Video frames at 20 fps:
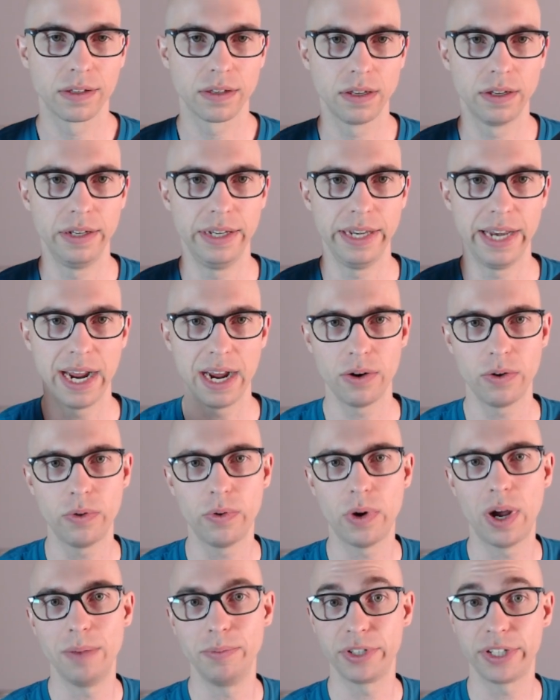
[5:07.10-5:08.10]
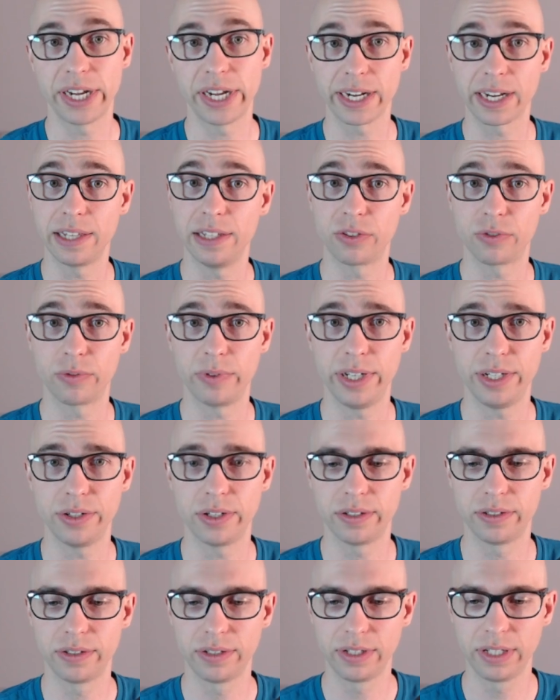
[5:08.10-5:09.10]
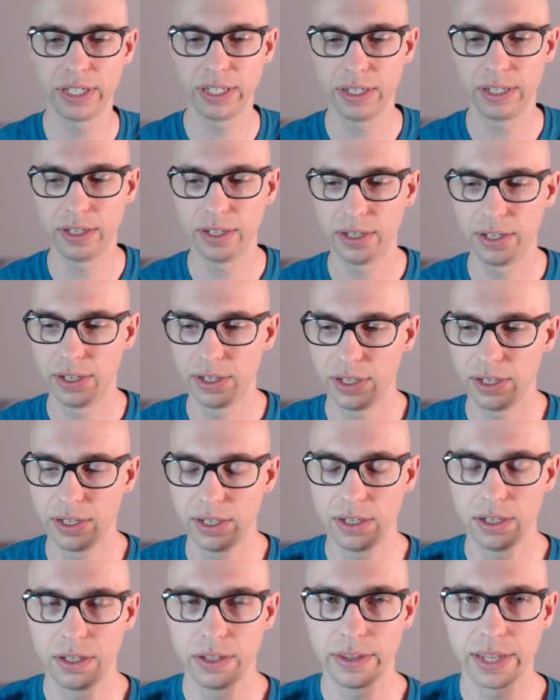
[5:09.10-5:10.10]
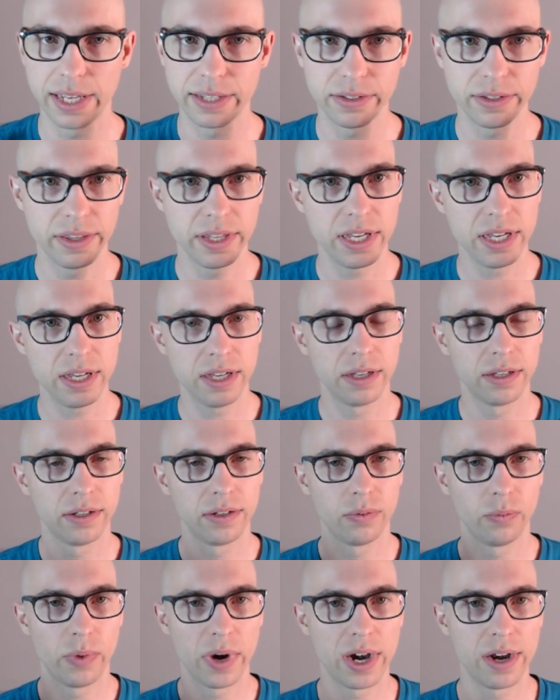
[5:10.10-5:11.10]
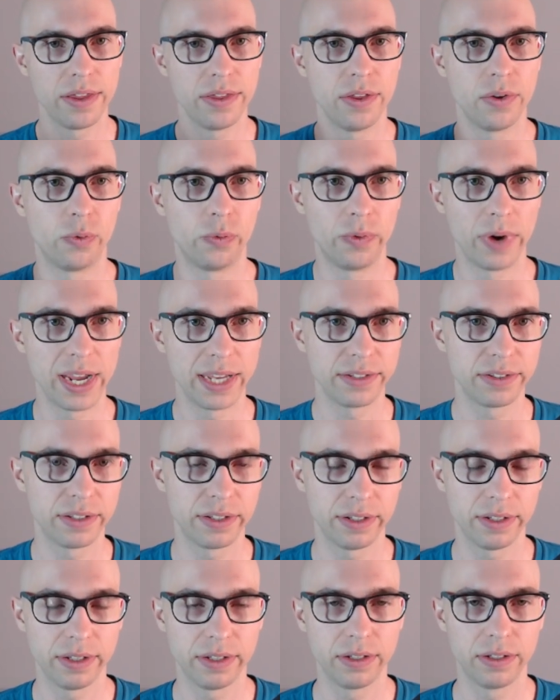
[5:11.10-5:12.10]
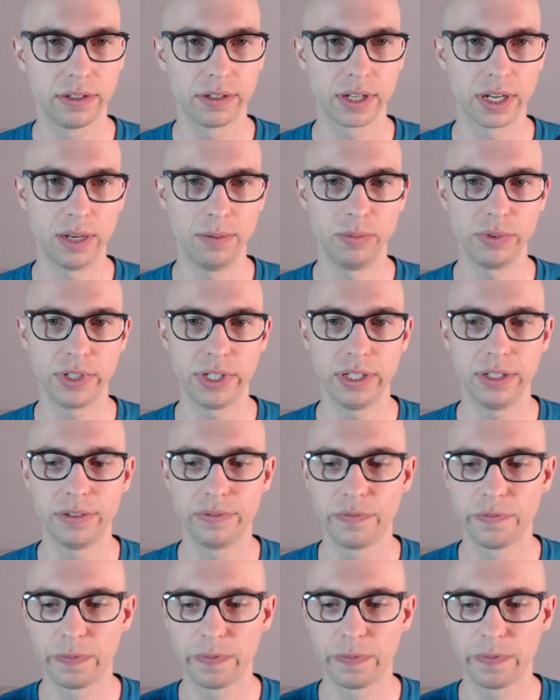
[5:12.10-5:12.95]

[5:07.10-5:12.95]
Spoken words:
Now I'm stuck in this region. That's where the rest comes in.